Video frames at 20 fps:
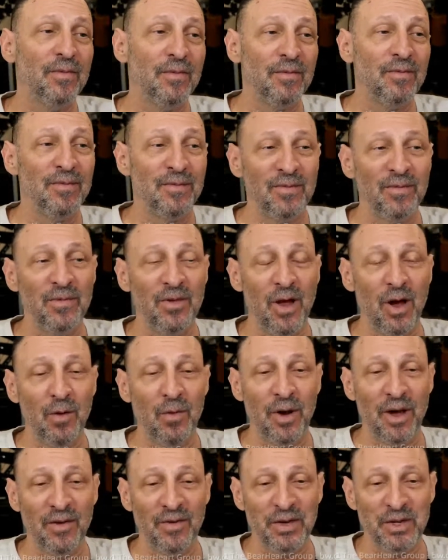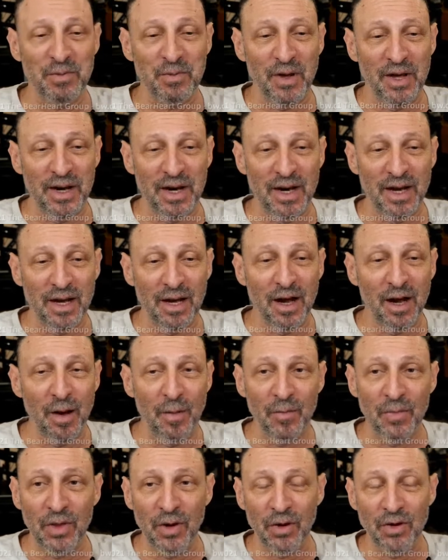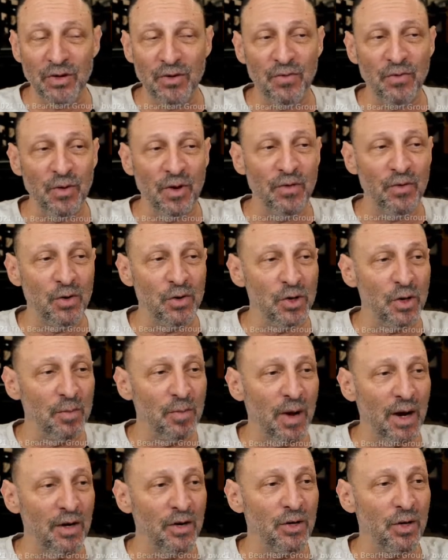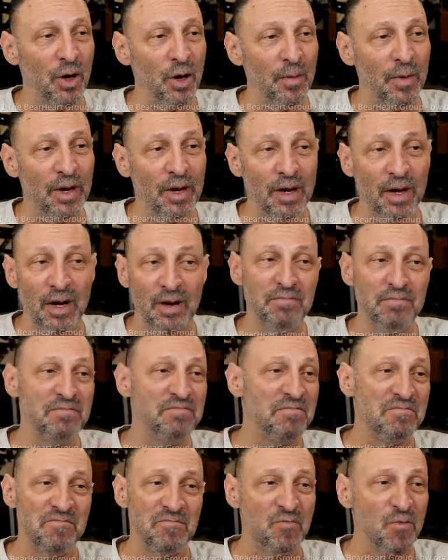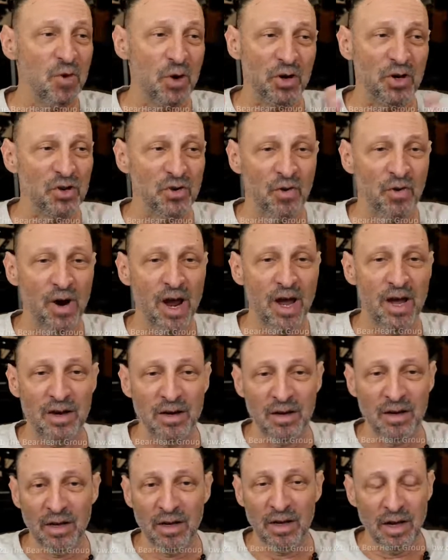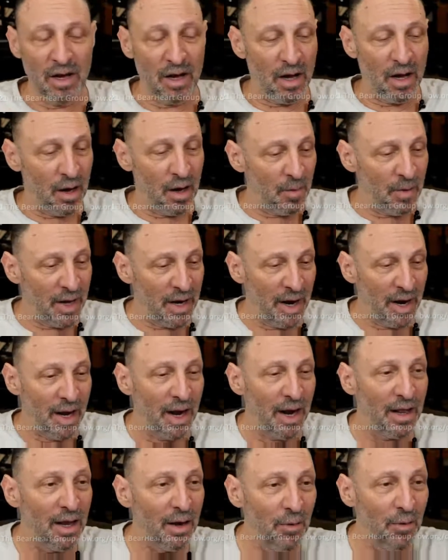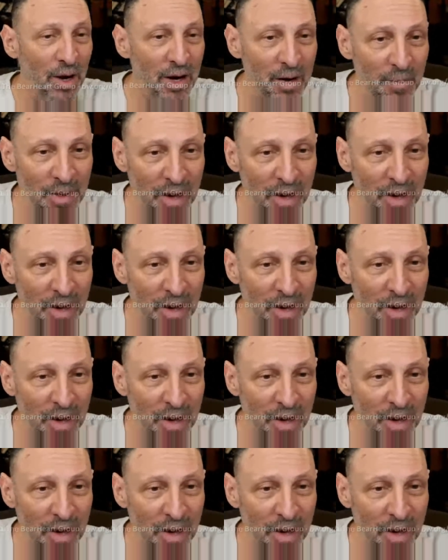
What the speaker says: way of explaining. There is a free version of Pycharm, and it works great, and I highly recommend